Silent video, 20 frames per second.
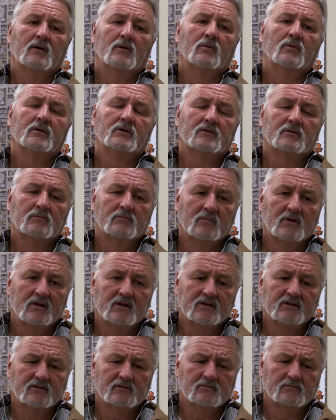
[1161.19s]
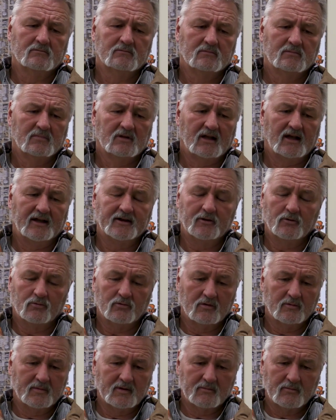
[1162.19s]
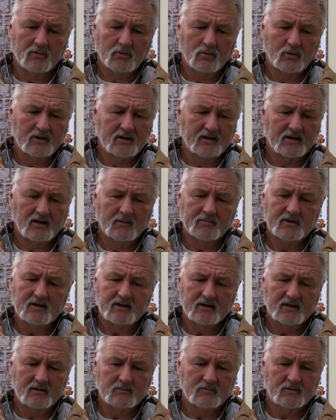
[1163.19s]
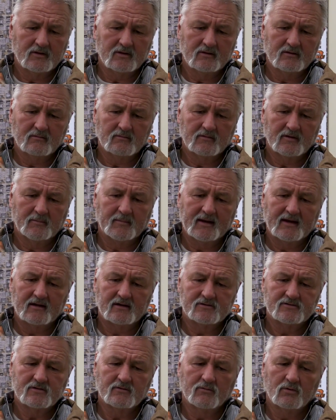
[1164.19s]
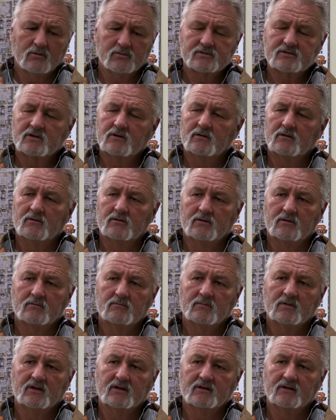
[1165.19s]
Well, I don't remember when I became the manager of what was called